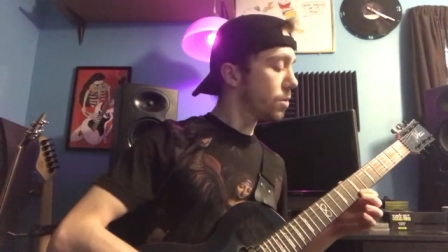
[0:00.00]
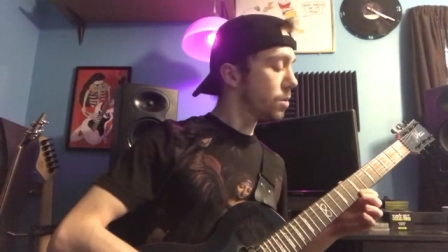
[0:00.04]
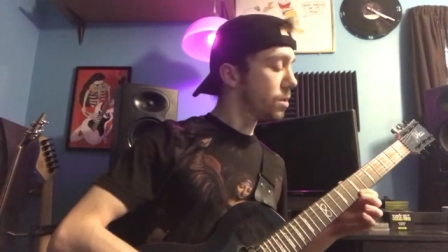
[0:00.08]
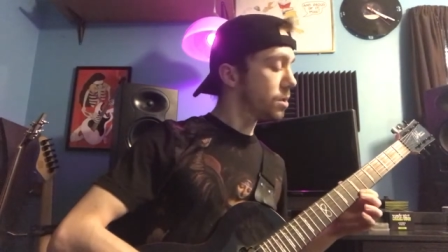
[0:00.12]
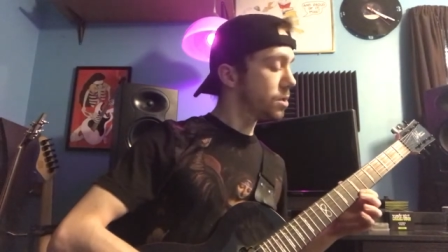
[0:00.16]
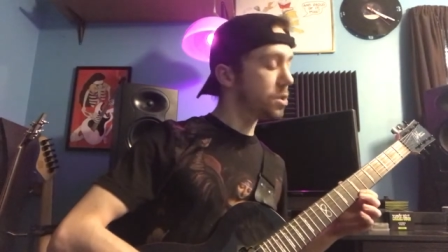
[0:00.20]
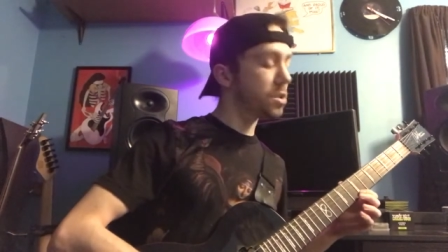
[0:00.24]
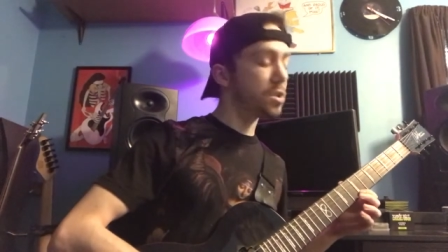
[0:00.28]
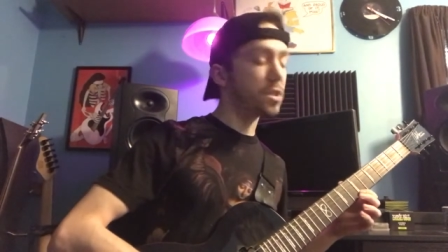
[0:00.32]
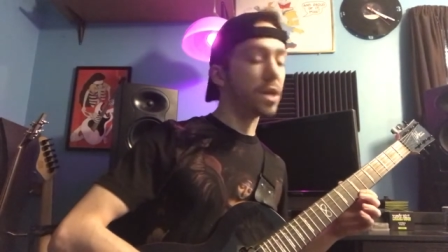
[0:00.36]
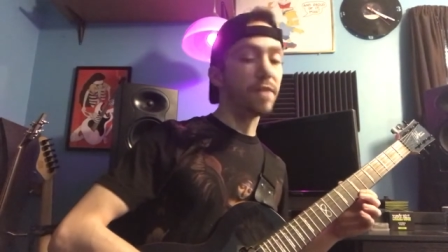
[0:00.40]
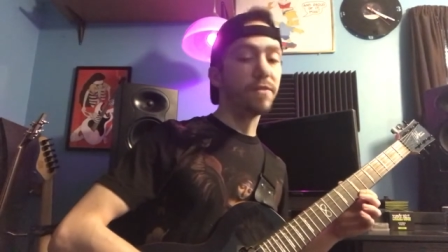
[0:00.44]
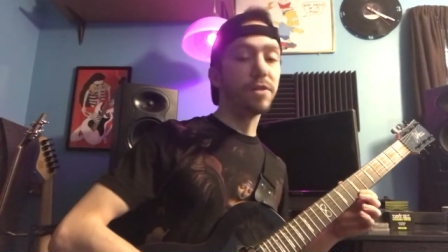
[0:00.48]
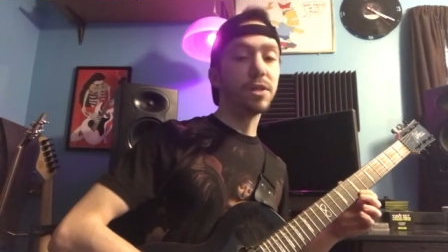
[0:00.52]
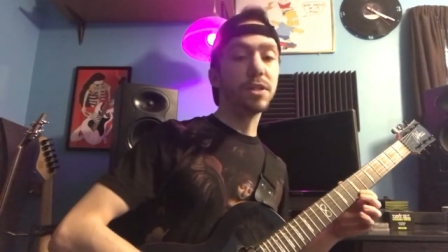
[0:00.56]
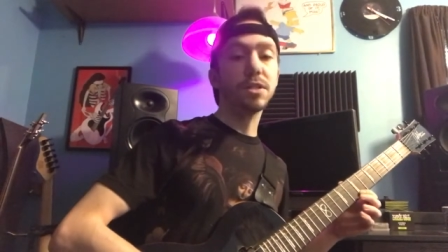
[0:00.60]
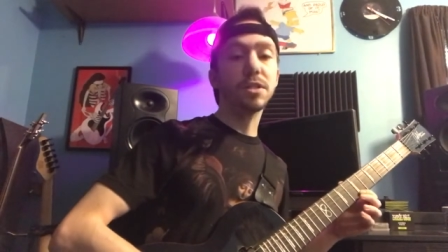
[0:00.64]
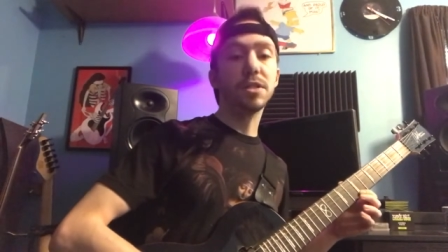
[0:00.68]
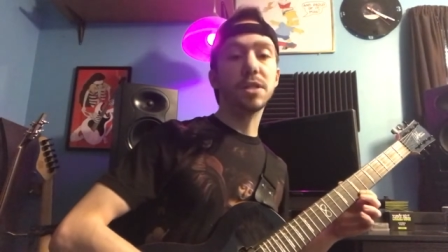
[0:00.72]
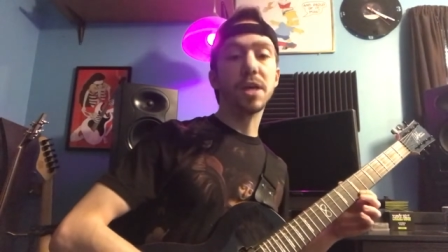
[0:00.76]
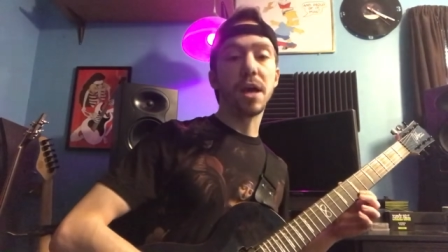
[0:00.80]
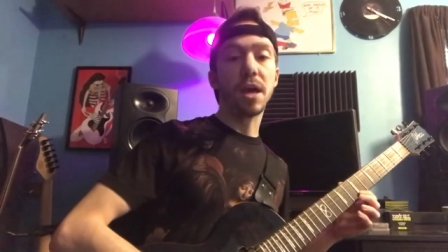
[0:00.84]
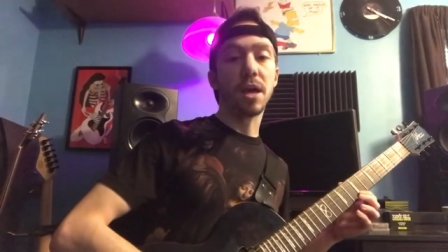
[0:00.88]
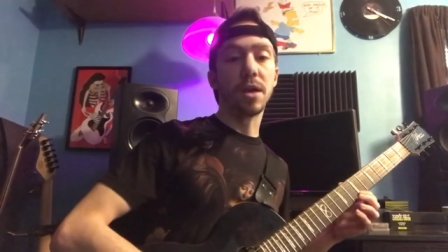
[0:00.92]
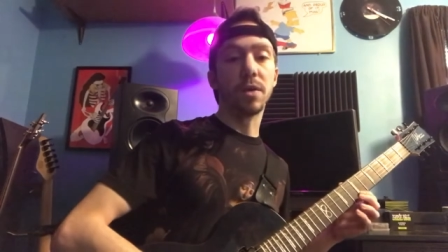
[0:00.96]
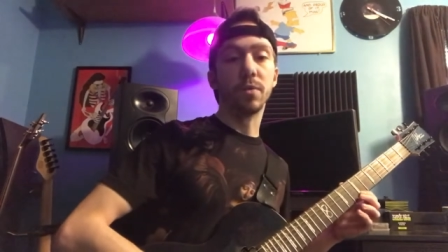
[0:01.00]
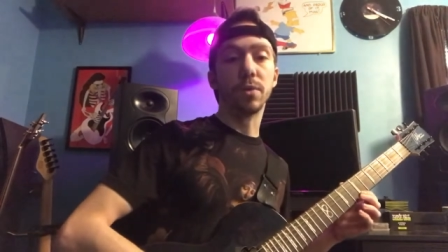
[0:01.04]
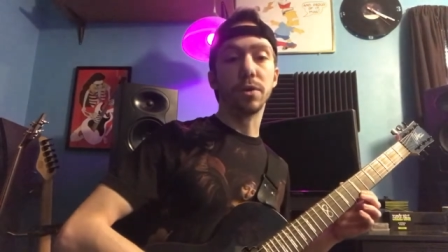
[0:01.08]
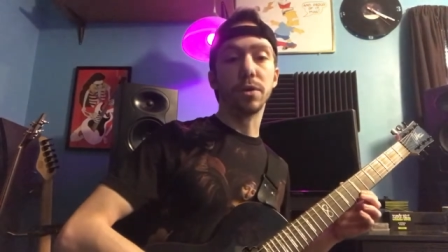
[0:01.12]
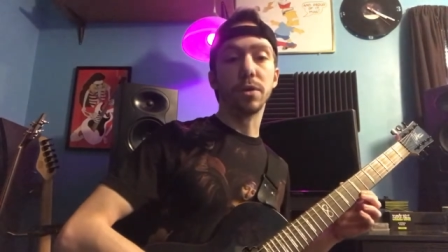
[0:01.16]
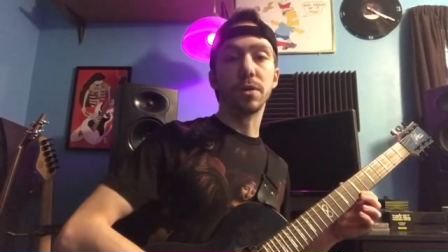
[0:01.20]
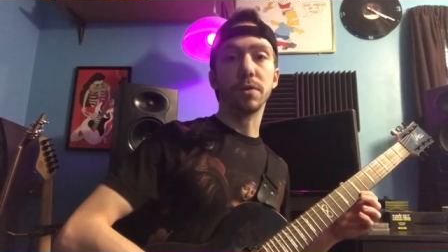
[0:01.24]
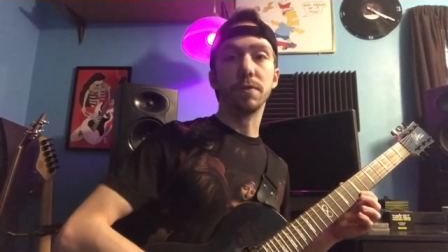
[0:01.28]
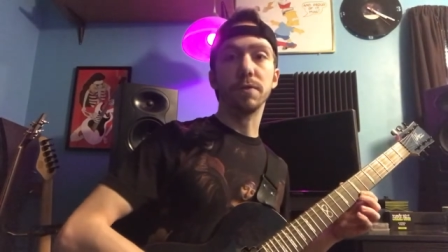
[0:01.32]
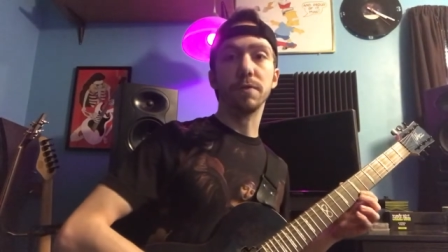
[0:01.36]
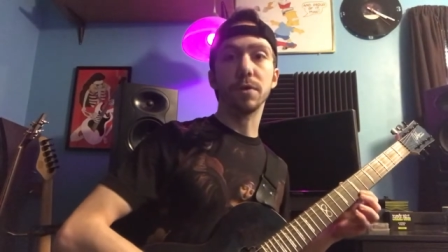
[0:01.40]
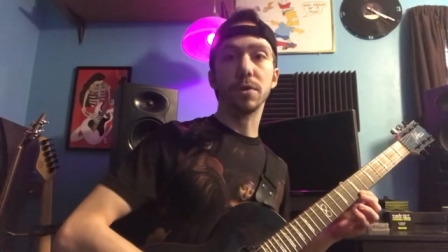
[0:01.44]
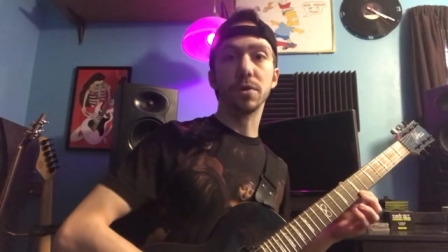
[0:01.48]
7, 10 with your
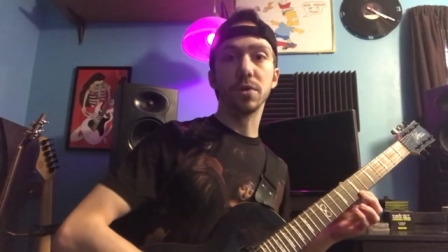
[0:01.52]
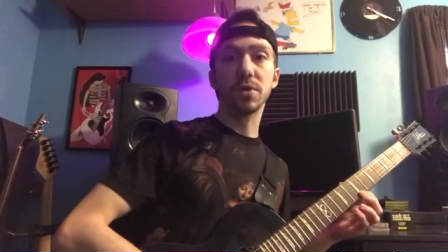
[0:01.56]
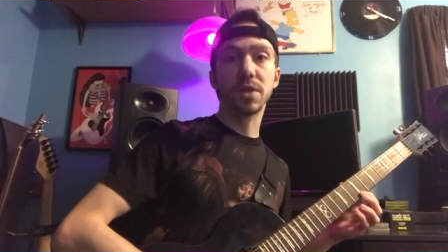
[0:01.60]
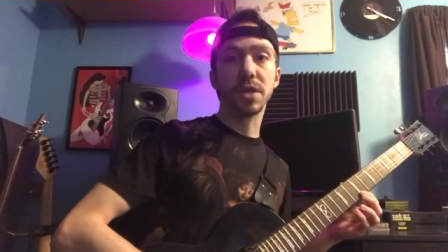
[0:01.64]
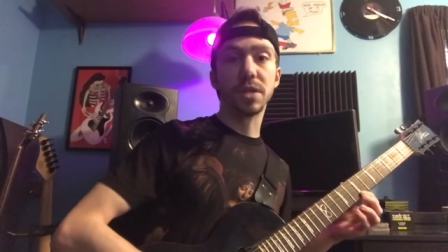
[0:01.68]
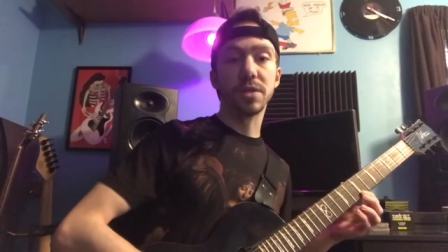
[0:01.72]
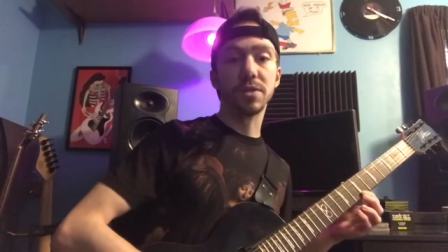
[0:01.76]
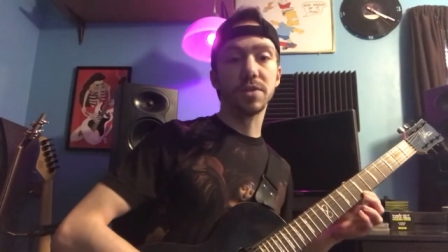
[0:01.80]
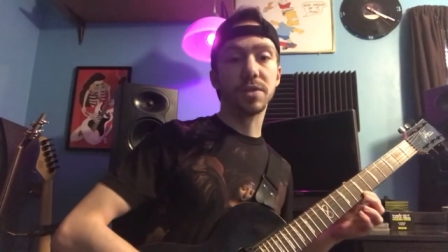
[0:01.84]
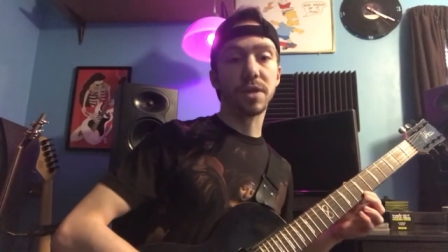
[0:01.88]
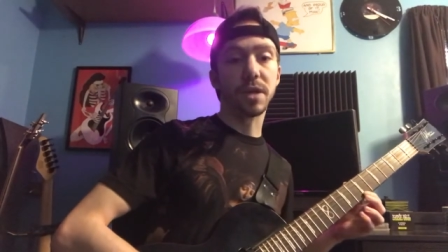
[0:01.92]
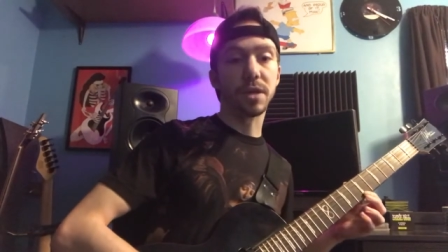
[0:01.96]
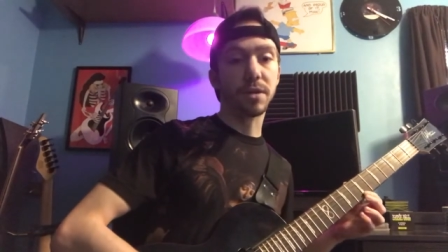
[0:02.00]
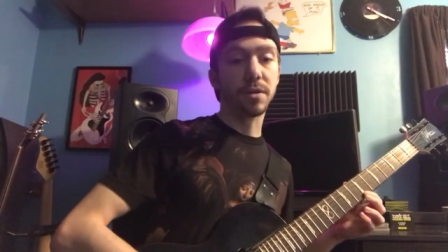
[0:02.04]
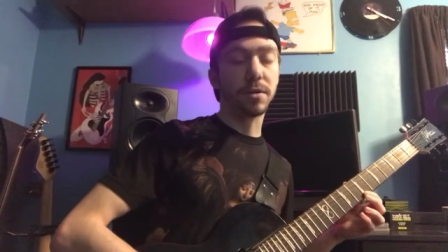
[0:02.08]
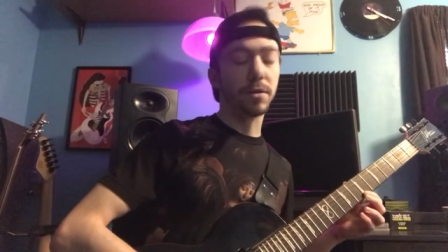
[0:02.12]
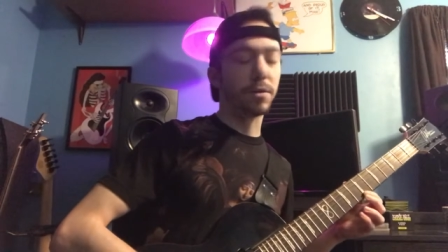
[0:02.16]
first and second,